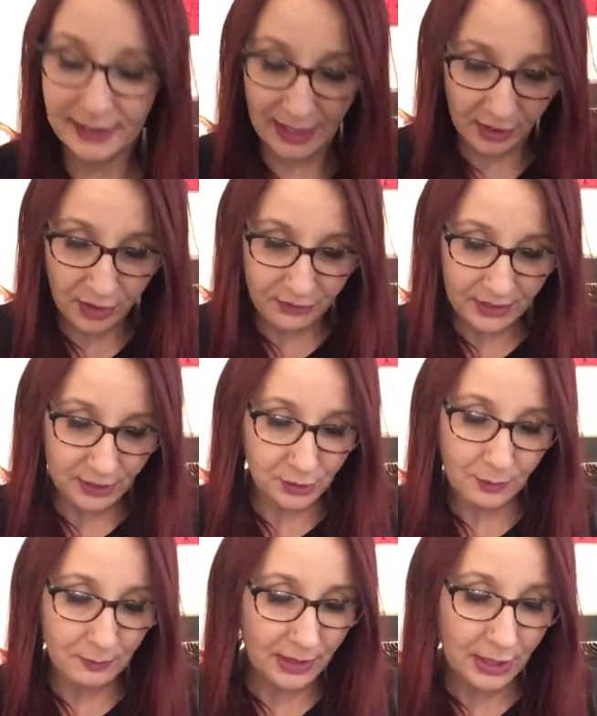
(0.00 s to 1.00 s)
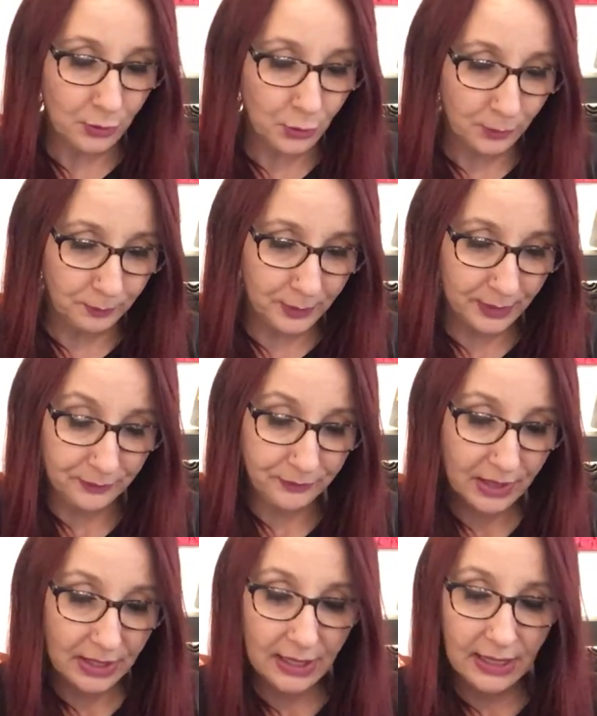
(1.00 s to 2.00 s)
I love it. So I'm like, nope,
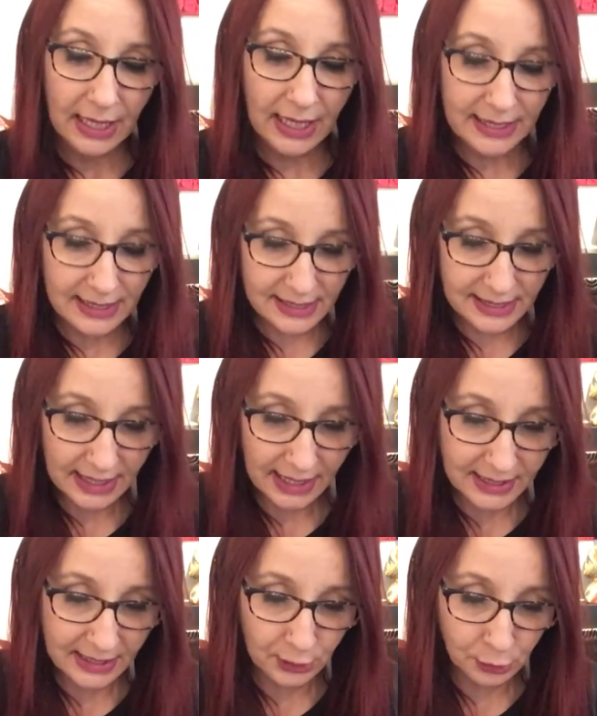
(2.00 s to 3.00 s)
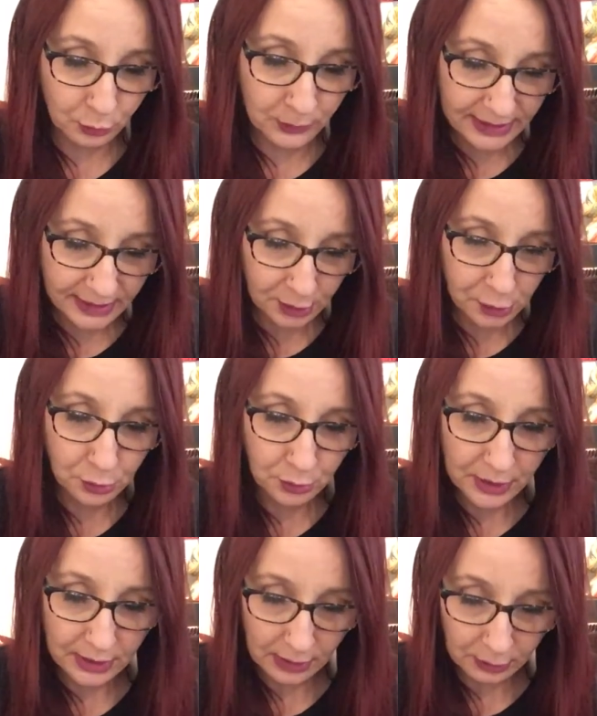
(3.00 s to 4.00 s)
I ain't dyeing it. So wait till I show
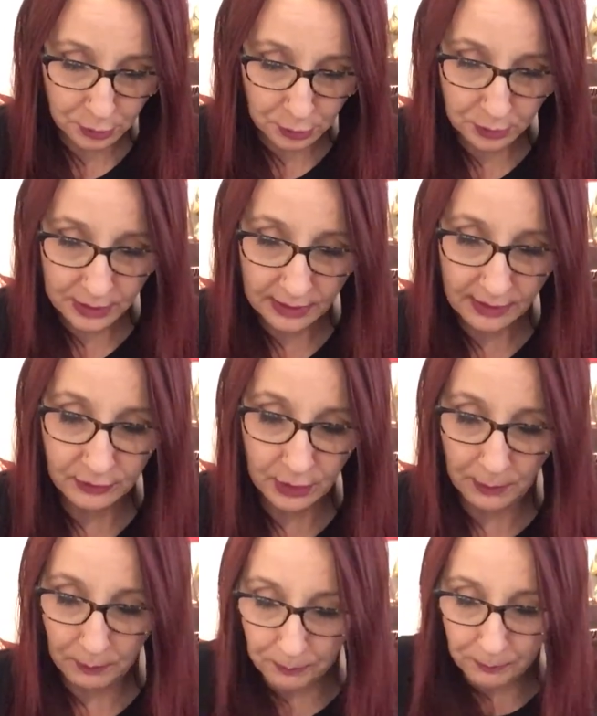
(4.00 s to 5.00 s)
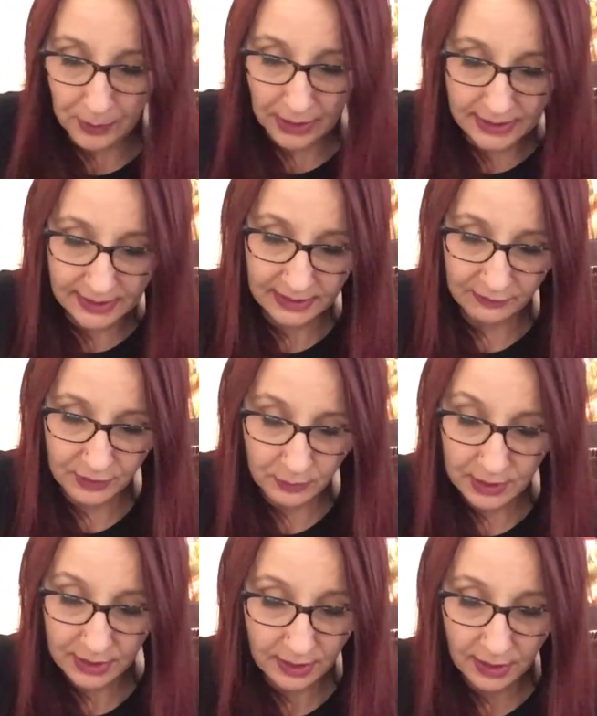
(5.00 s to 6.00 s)
you. I'll show you. I've got pins
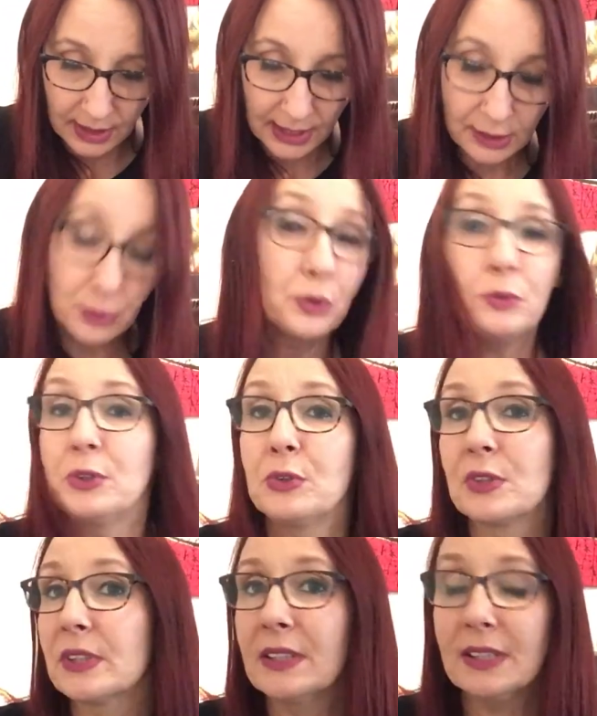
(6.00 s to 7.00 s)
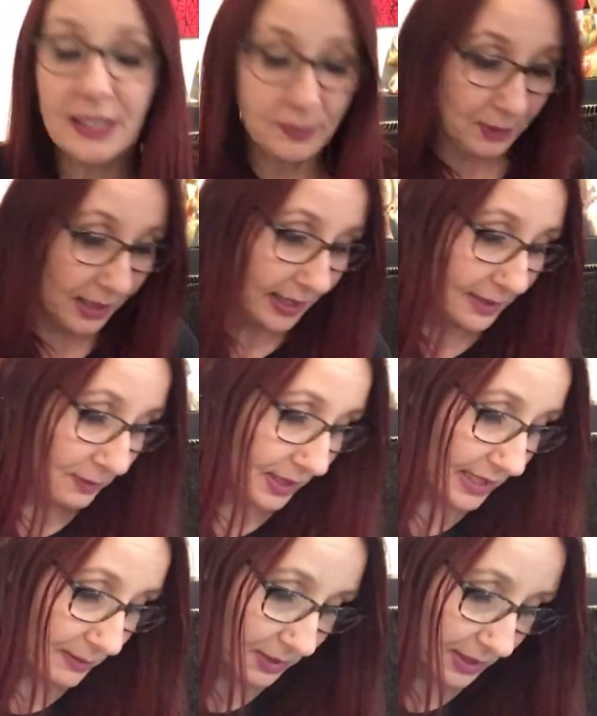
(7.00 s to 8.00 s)
everywhere. I don't know what yous are like, but I'm a
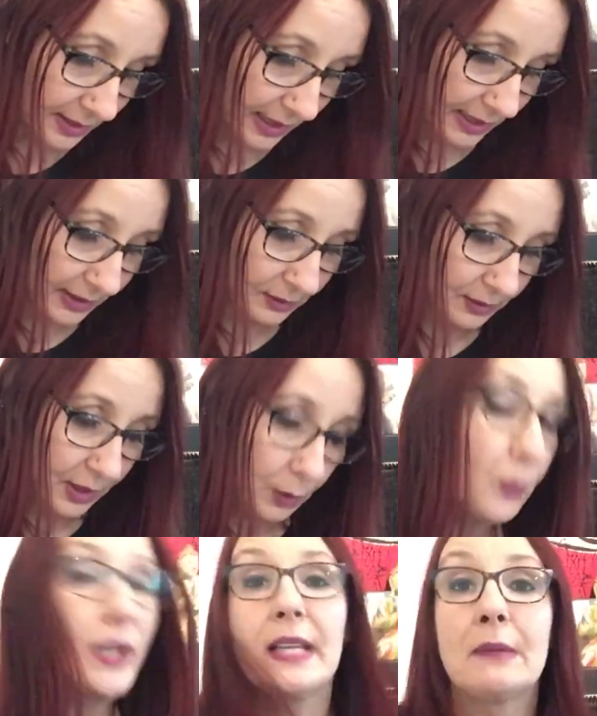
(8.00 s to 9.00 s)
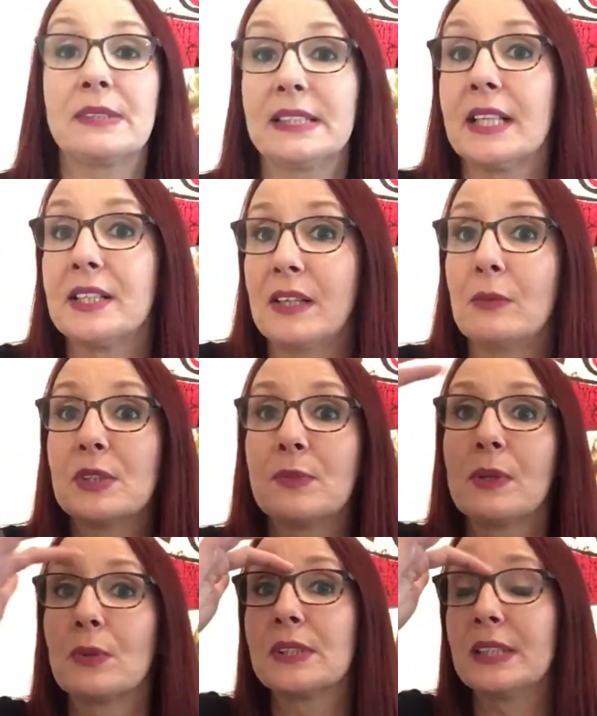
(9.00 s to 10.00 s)
nightmare. I'll, where I'm sitting now is where
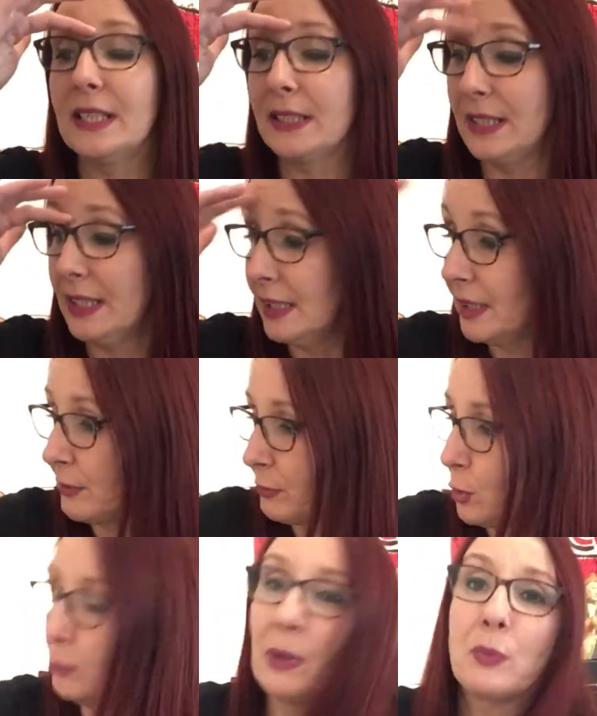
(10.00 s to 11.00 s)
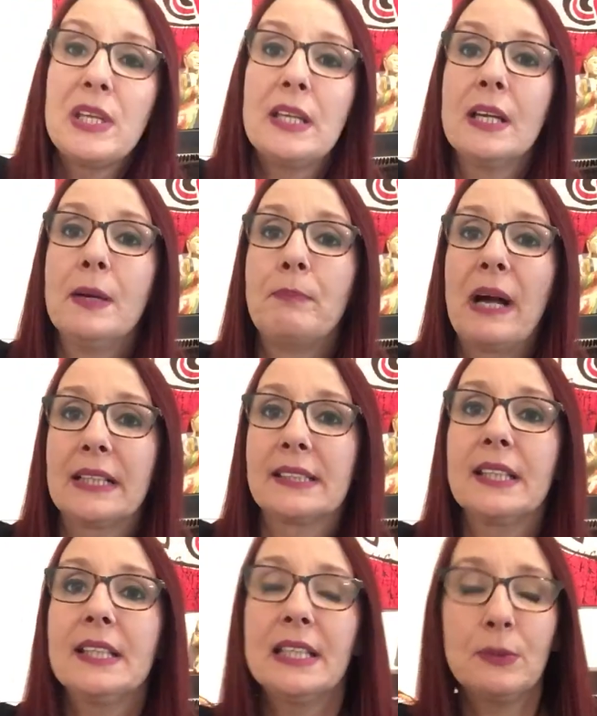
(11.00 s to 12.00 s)
I'll sit and knit. And I've got my wee
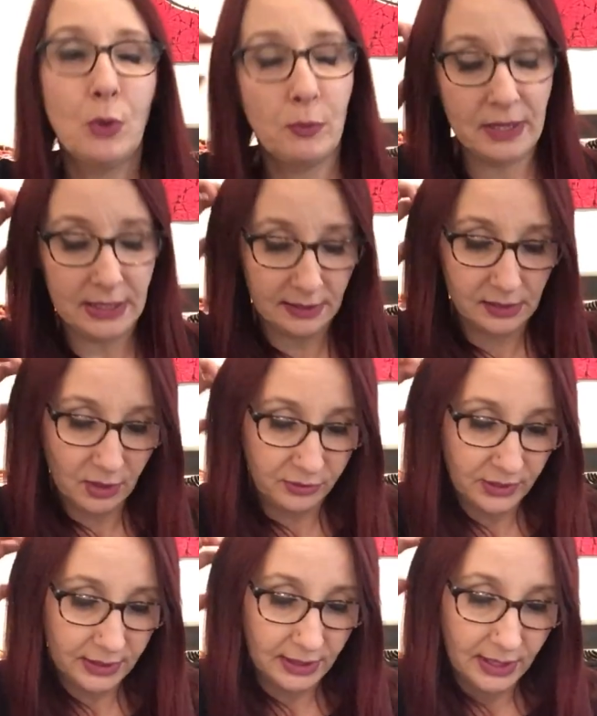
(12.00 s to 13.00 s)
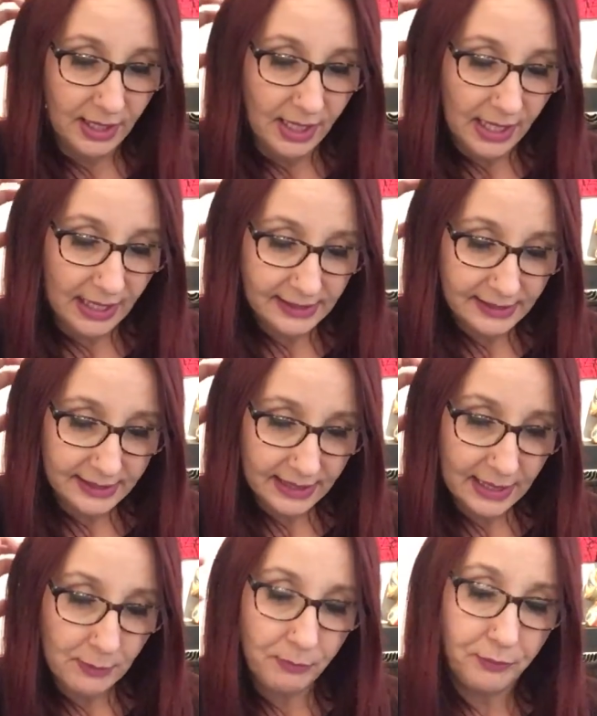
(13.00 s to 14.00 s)
basket here, all my knitting stuff in it. And
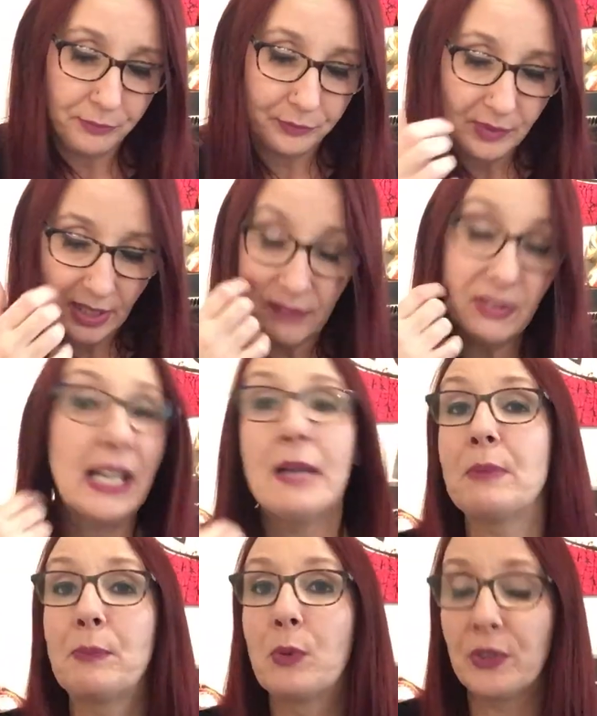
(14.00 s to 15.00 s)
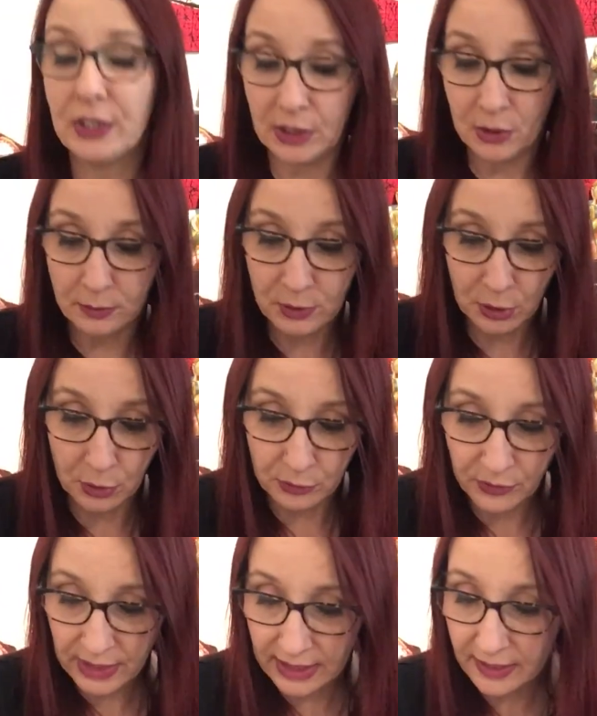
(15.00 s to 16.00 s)
um, if I can't be bothered getting up to look for
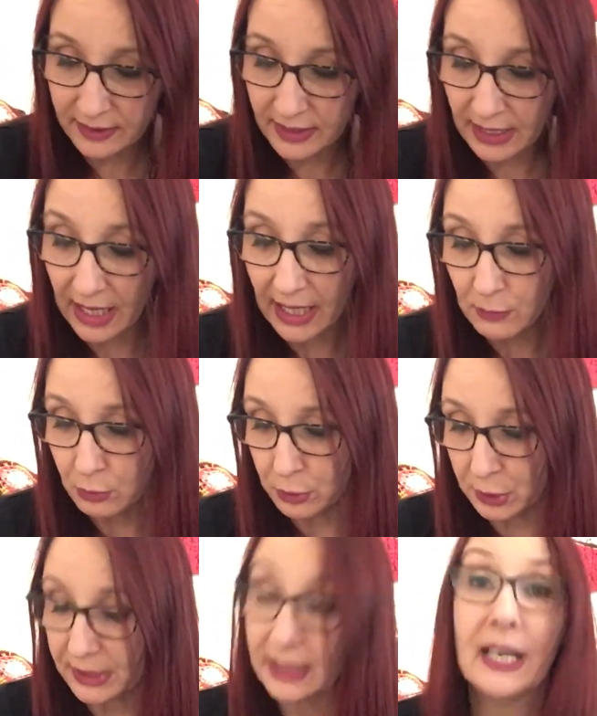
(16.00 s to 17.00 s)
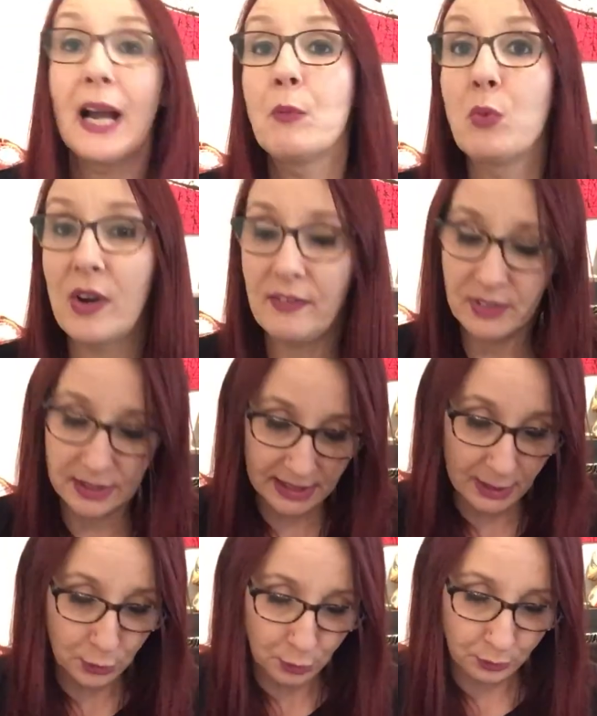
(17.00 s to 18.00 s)
anything, I will just grab whatever's there.
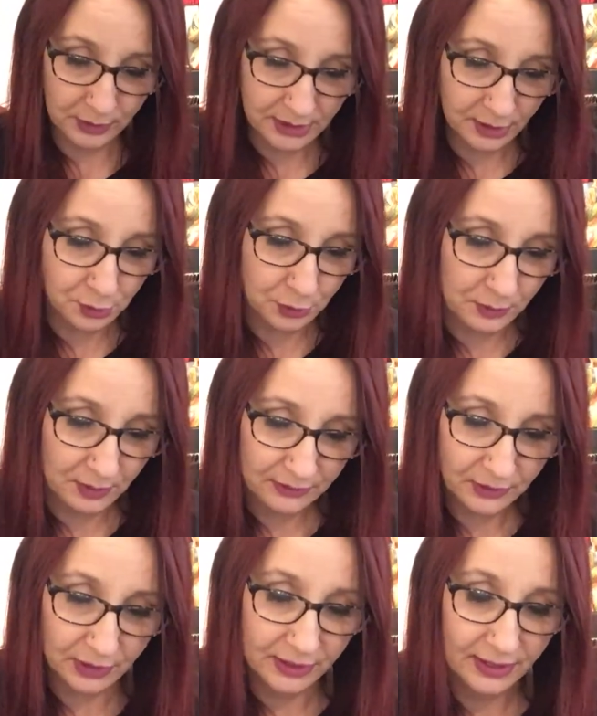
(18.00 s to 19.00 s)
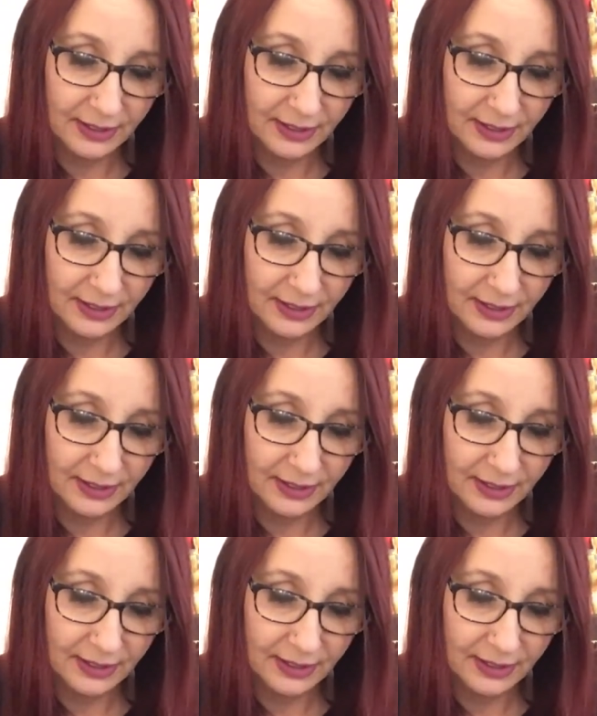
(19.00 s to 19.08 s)
So wait to show you what I've done.